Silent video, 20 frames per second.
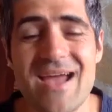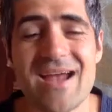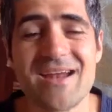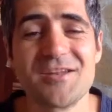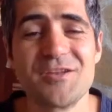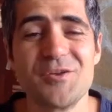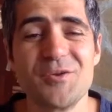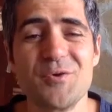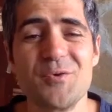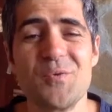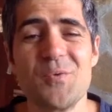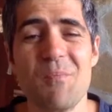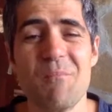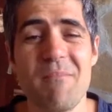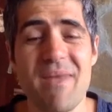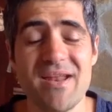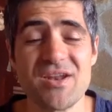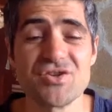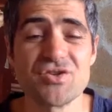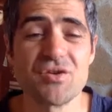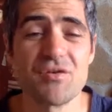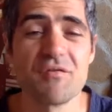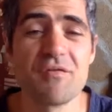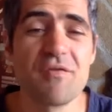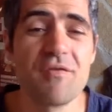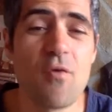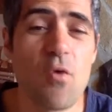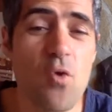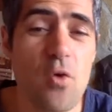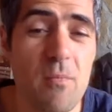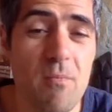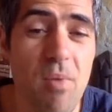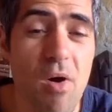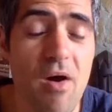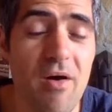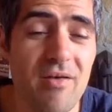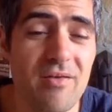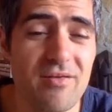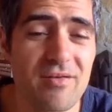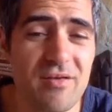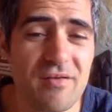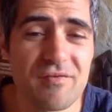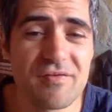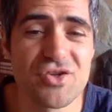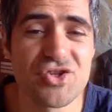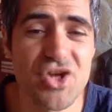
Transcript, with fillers: like to mention four positive